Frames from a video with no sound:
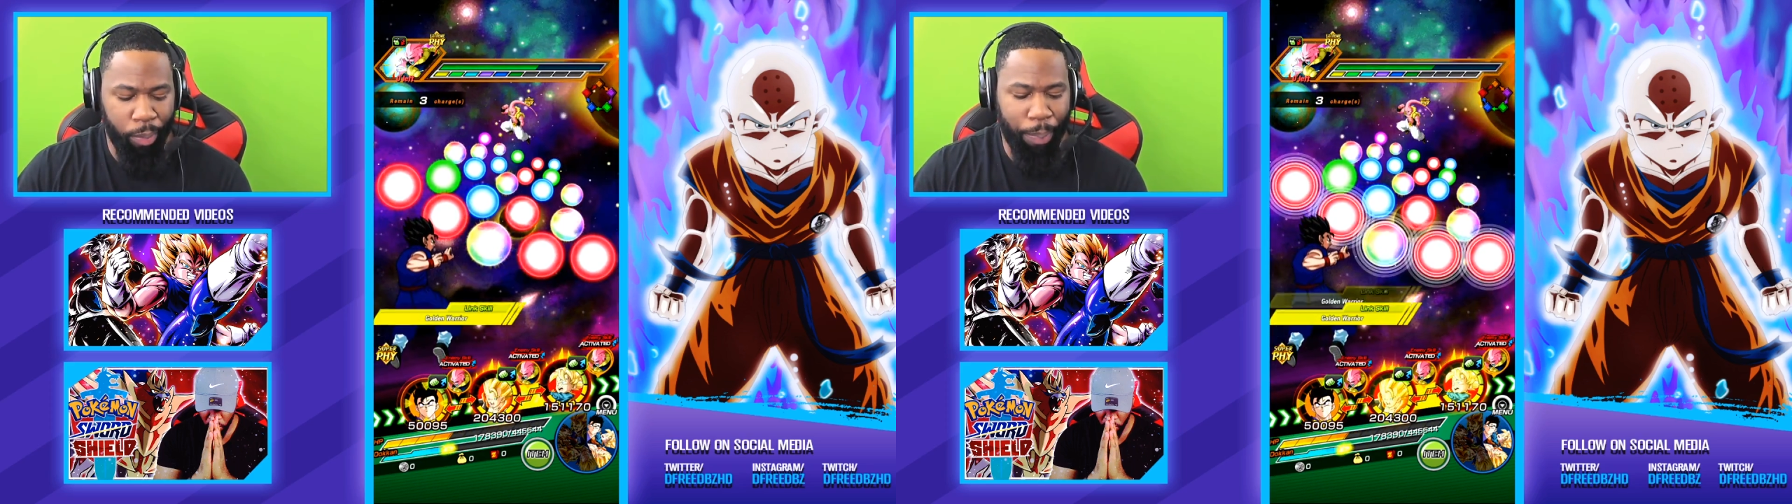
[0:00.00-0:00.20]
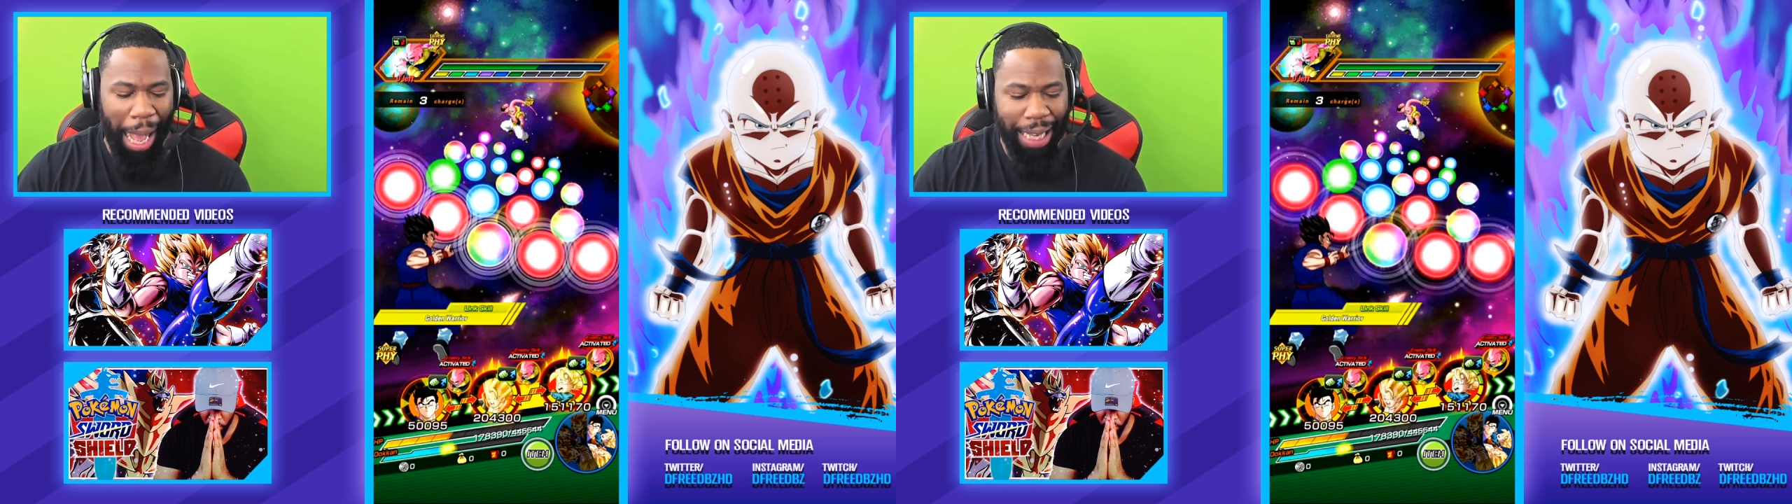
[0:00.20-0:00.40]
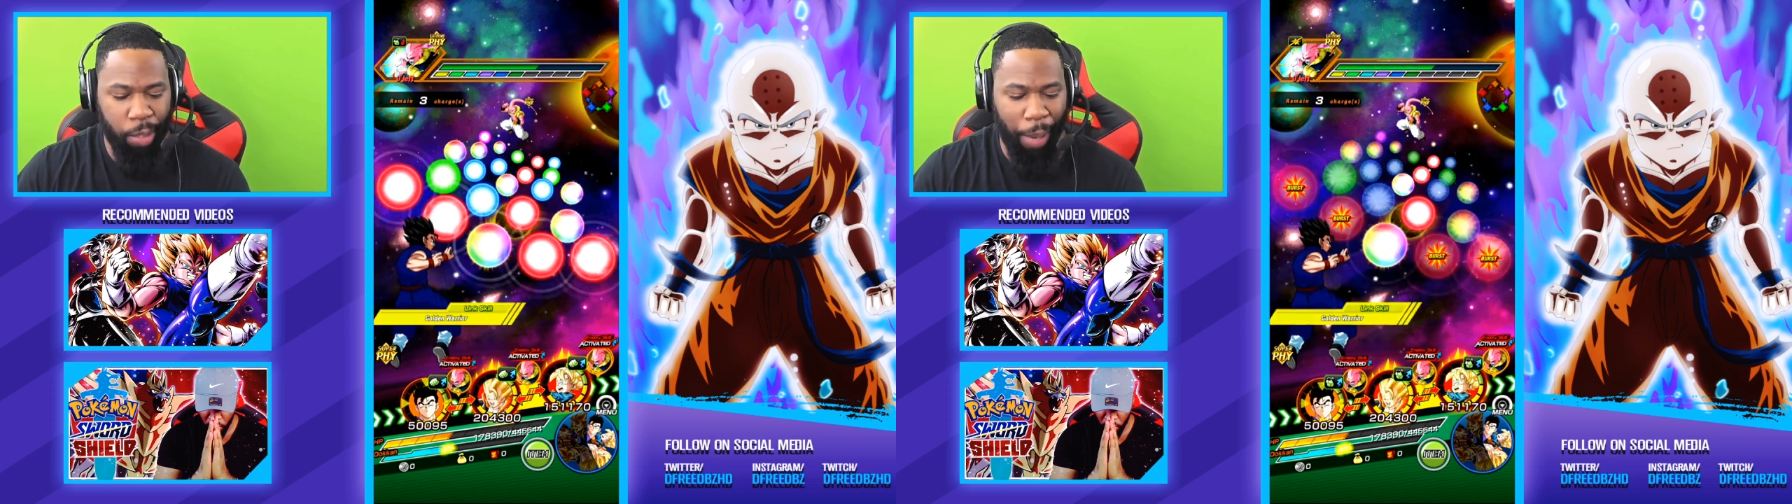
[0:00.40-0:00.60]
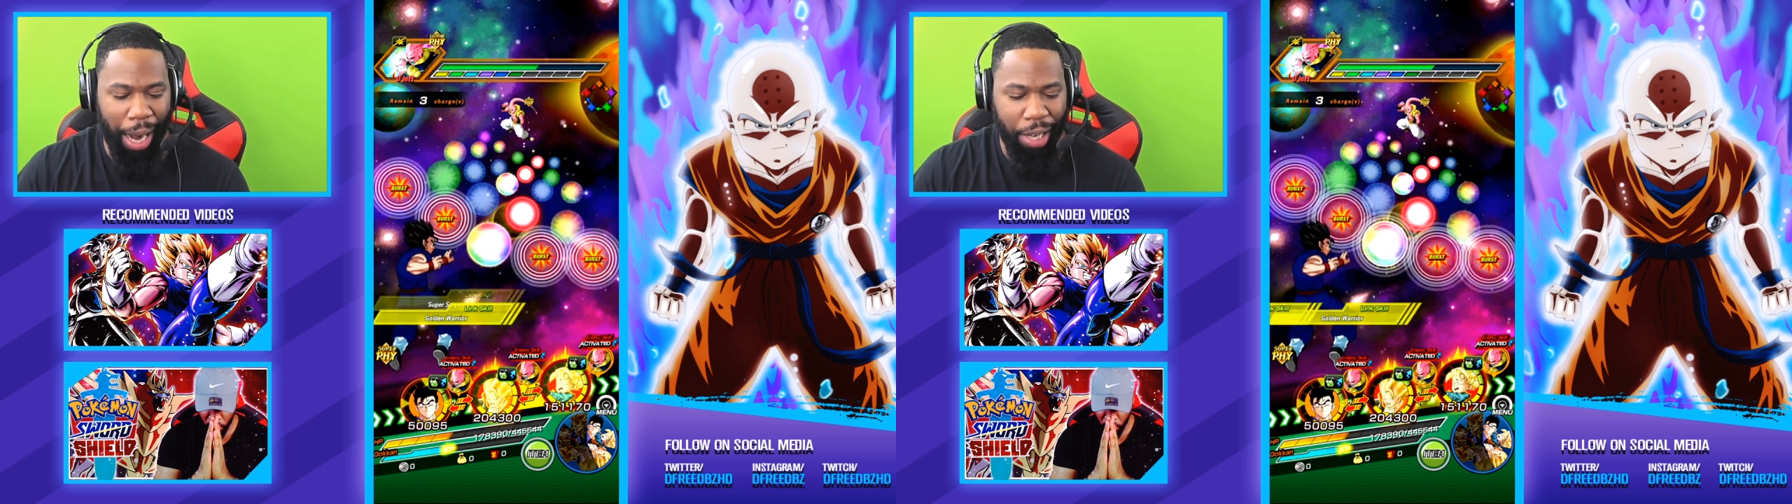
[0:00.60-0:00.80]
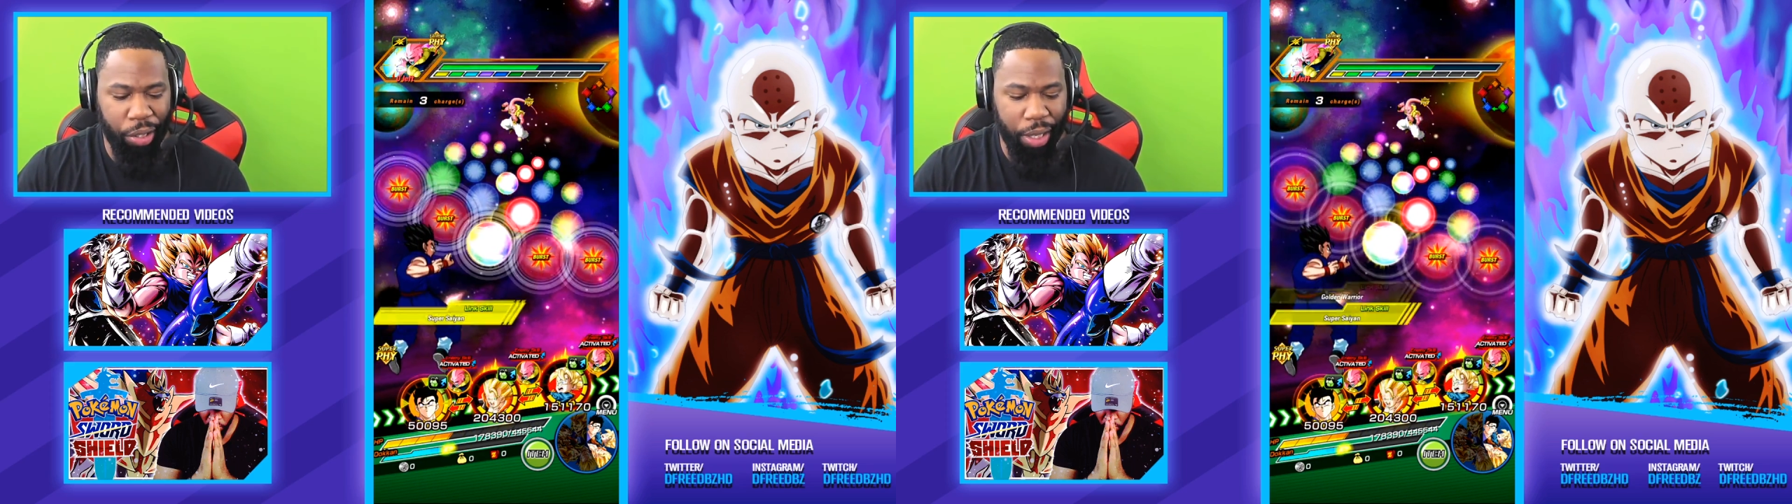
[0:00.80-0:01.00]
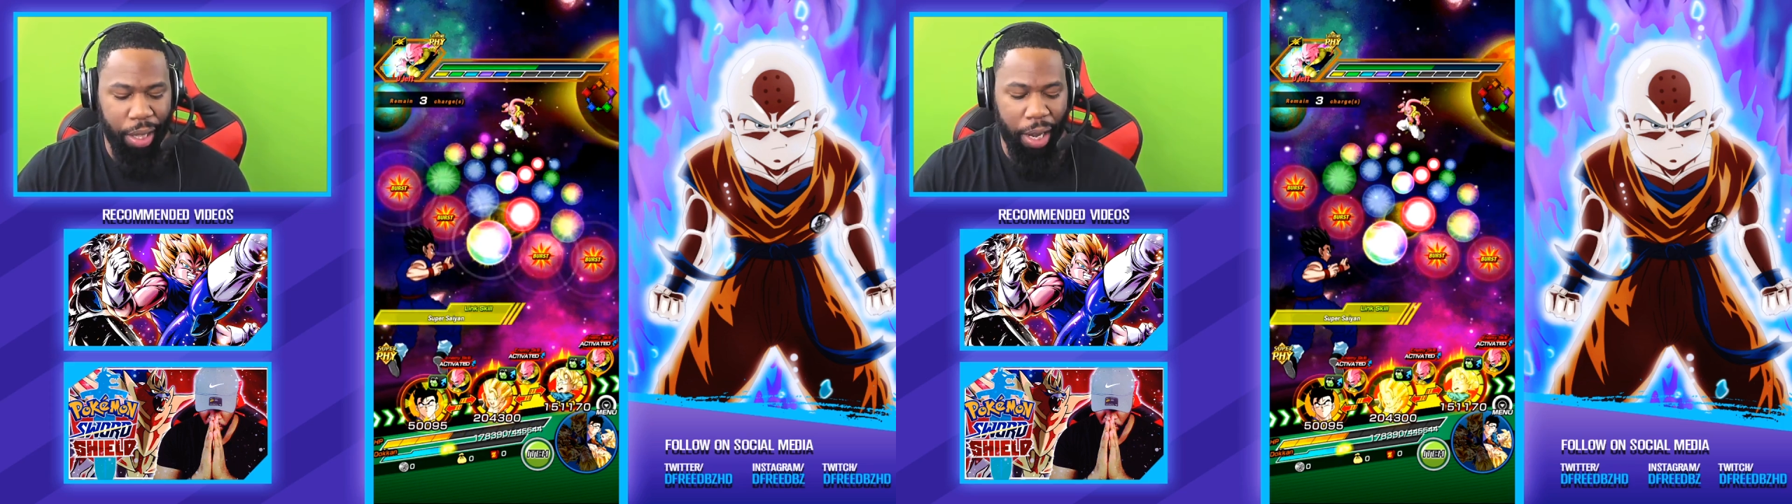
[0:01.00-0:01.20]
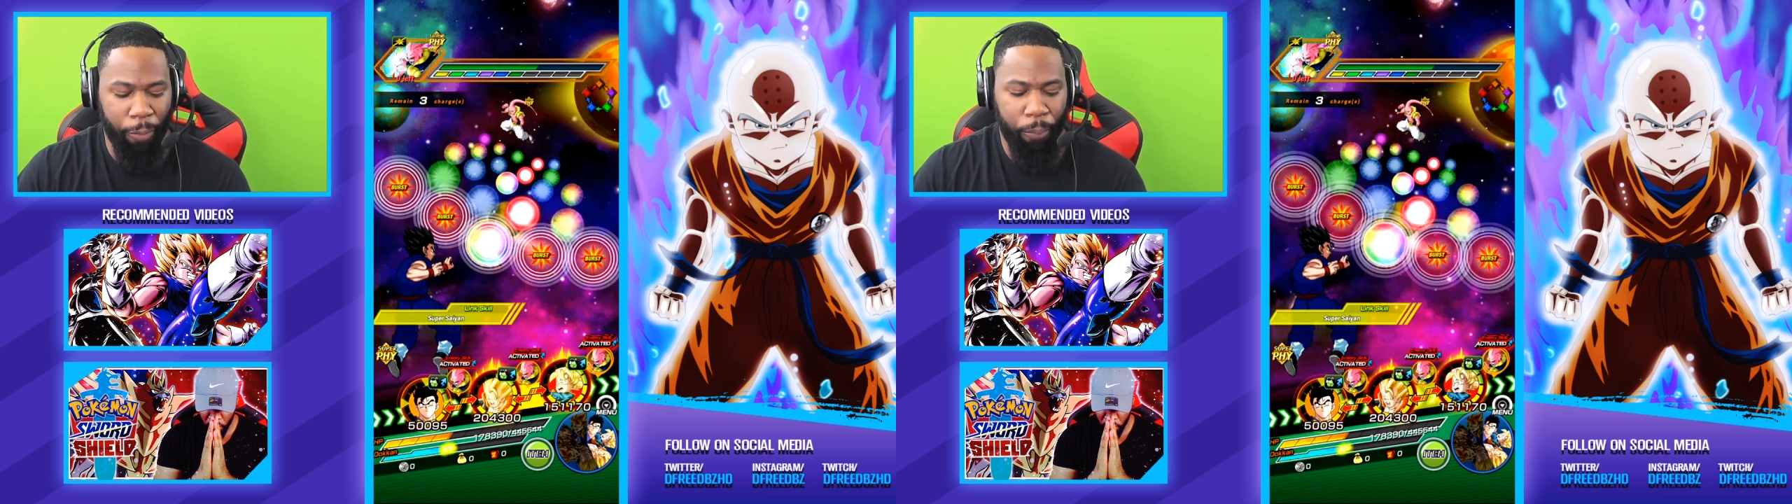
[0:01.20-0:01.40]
back spot actually there.